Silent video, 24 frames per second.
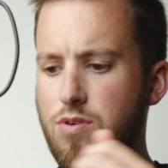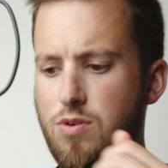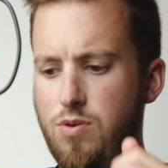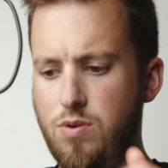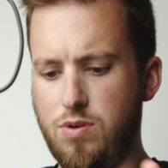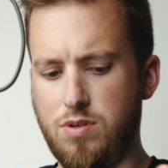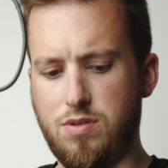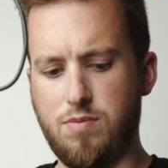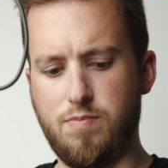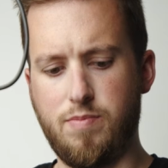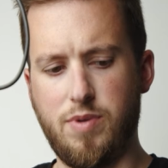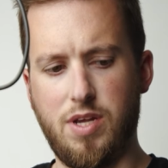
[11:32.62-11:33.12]

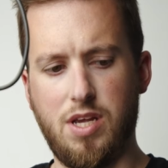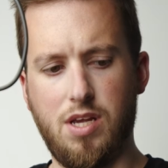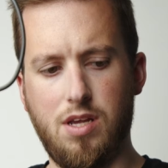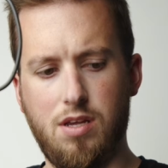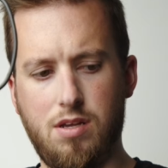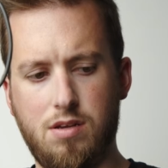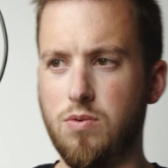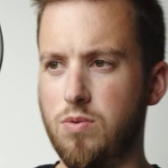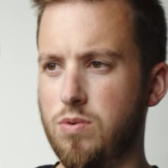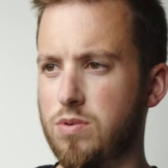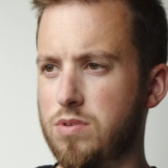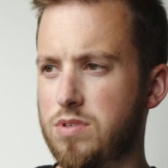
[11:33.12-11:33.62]

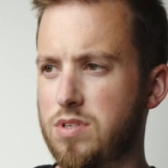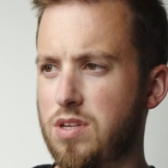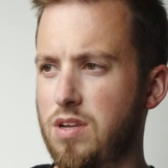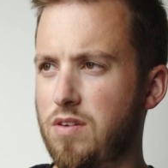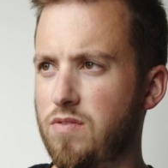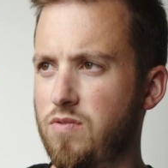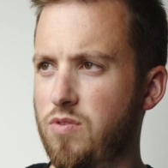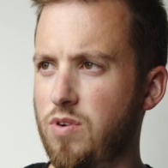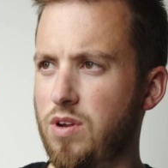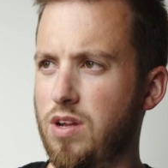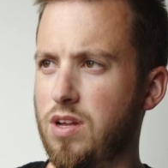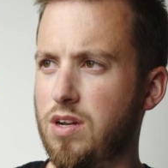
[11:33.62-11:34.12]
USB. We'll see
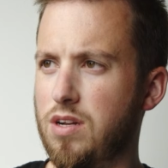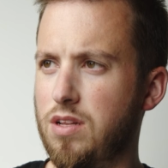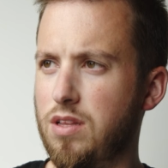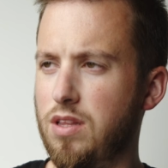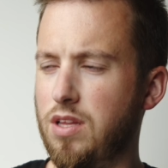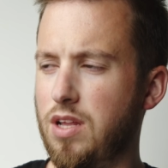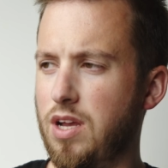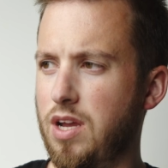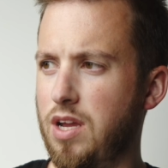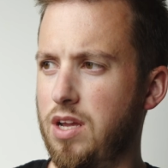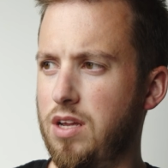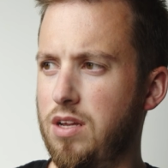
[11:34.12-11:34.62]
if we get a
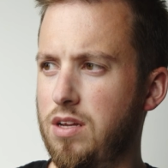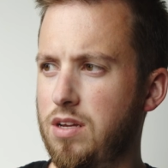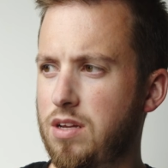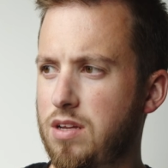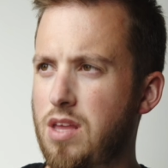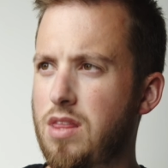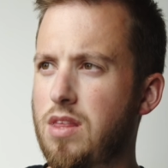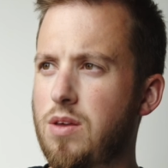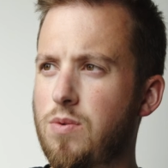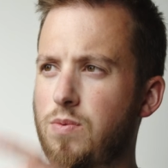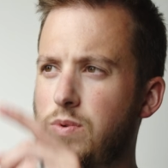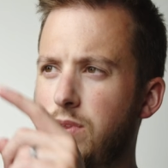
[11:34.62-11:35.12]
light.
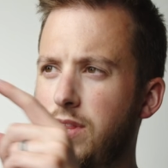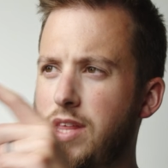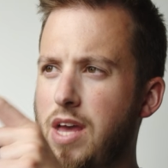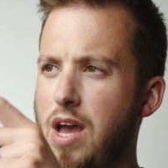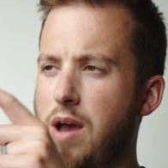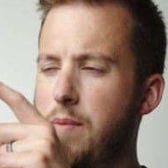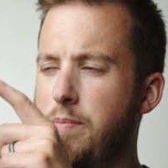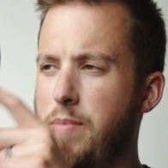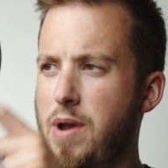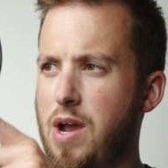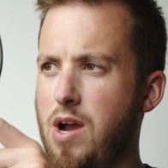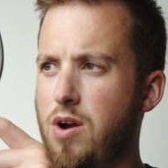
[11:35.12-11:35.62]
And then with
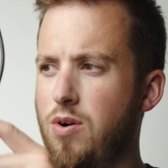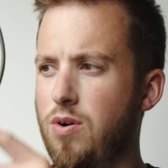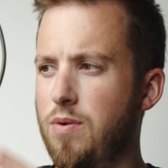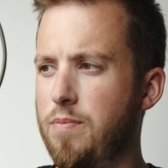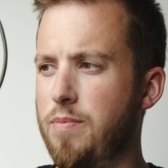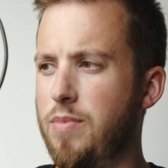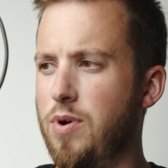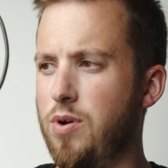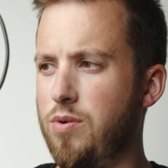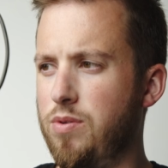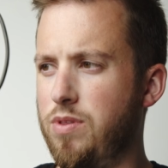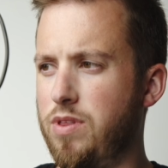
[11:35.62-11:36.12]
that power
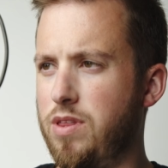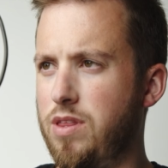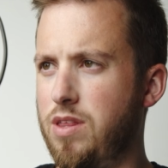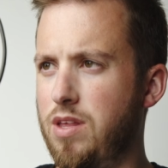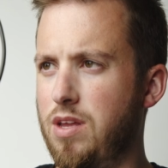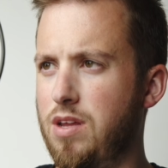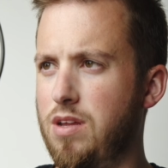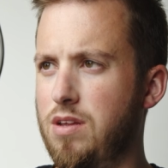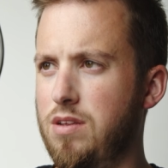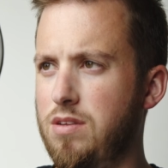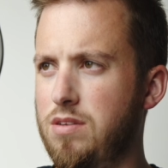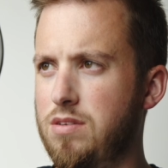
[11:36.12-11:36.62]
both
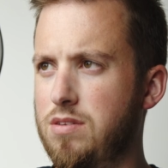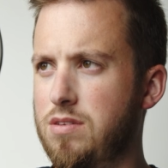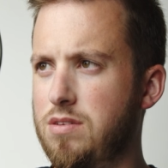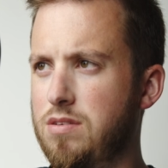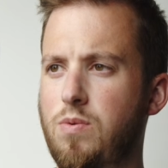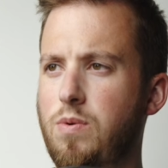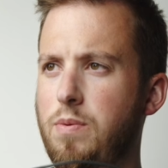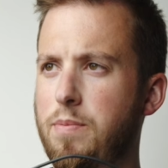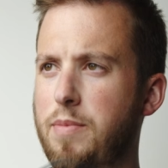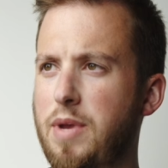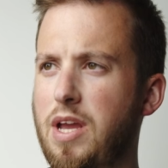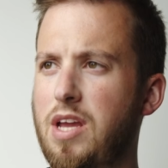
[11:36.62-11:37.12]
things,
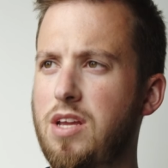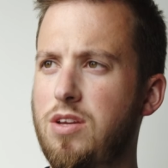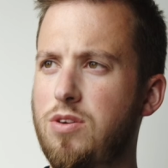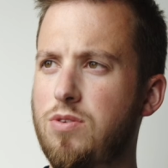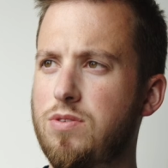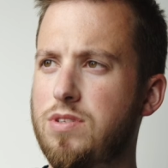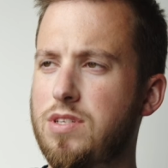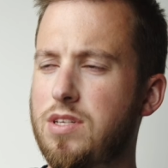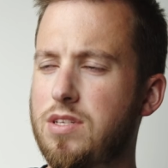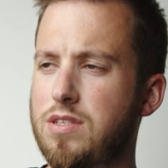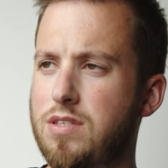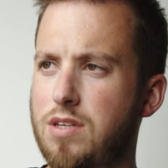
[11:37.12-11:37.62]
We may
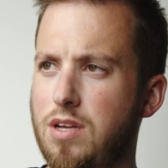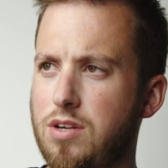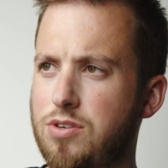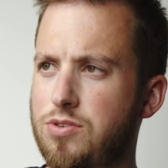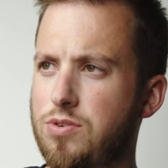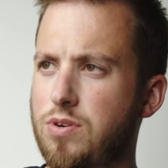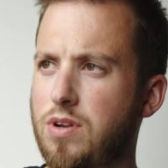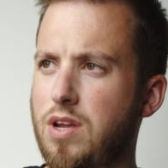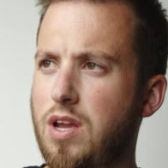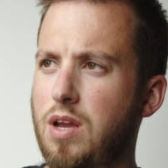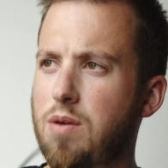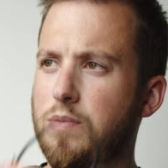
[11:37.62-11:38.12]
use this
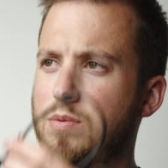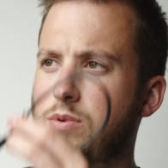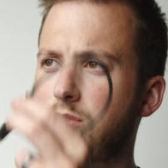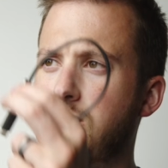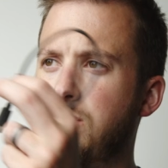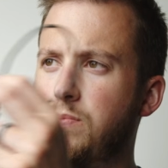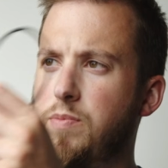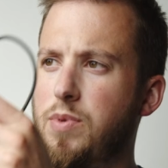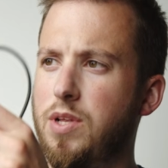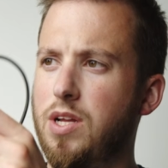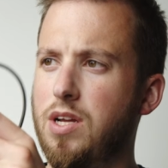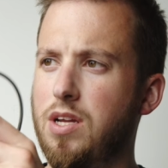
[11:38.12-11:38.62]
extra cable
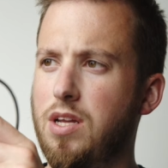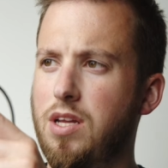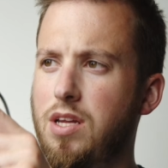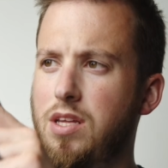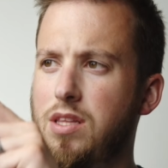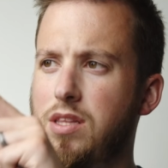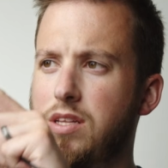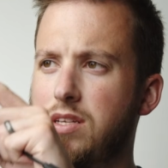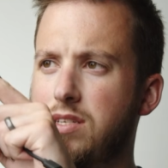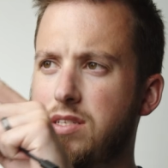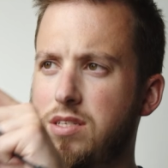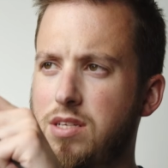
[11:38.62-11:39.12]
to plug
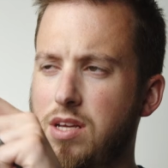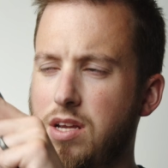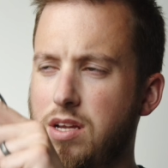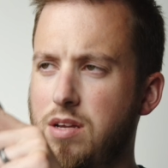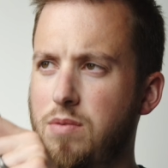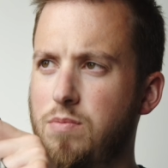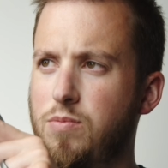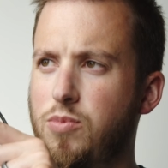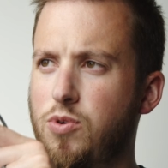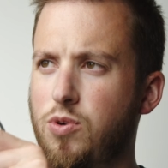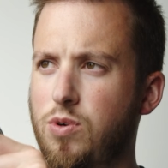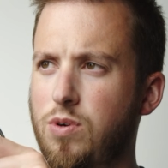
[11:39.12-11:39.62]
in the
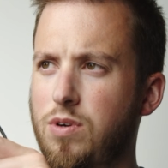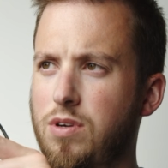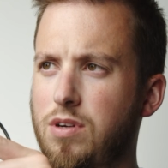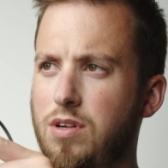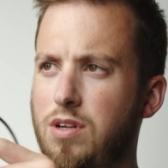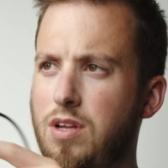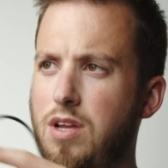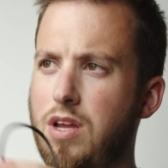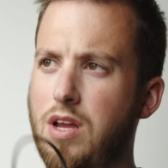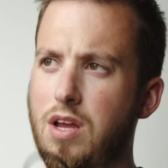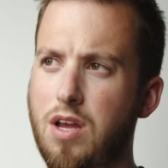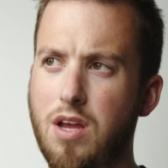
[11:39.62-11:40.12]
second port
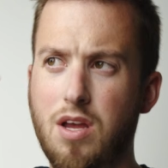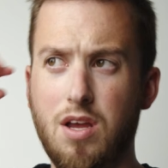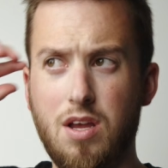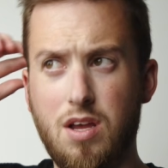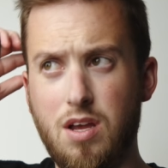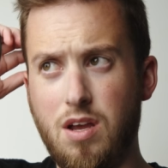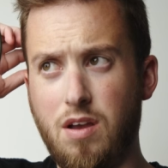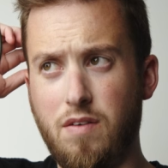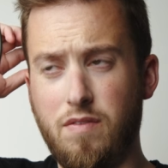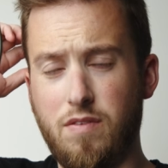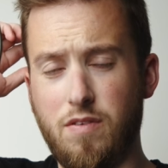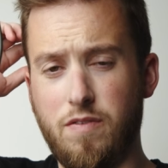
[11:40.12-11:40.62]

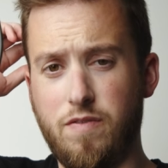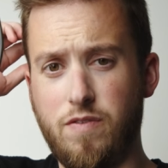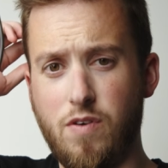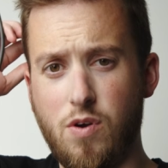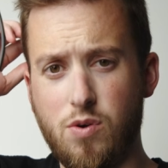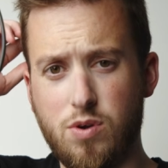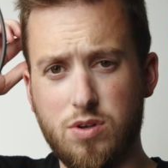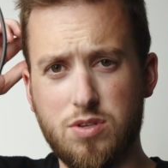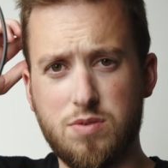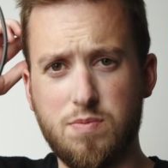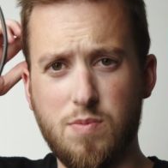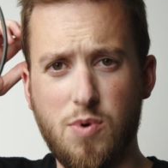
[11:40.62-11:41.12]
of the
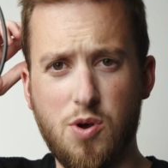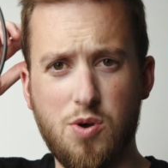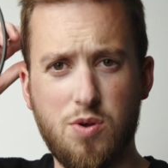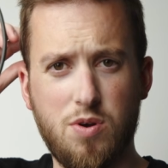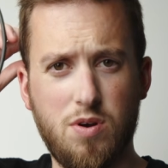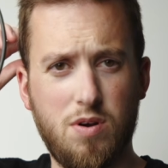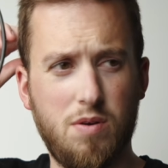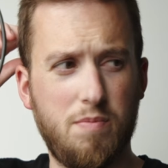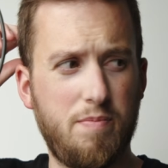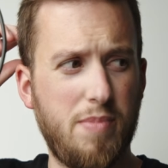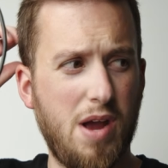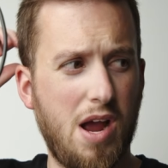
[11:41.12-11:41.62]
focus
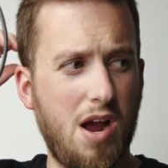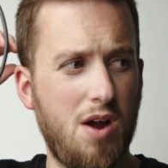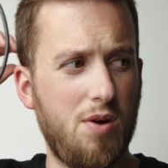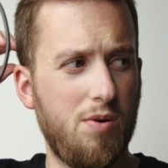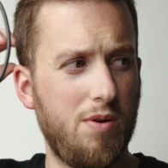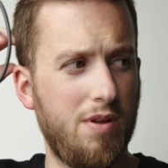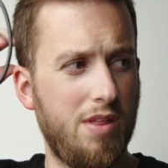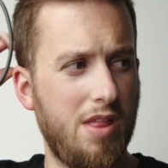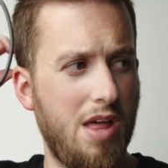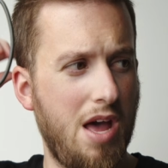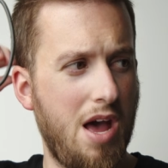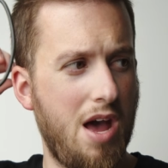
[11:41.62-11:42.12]
motor,
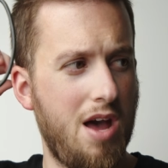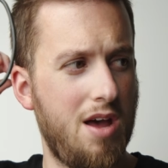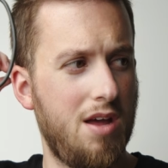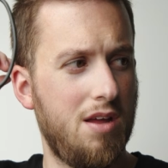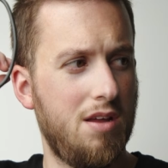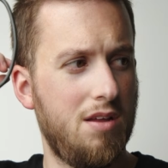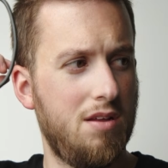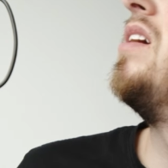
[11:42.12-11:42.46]
power that,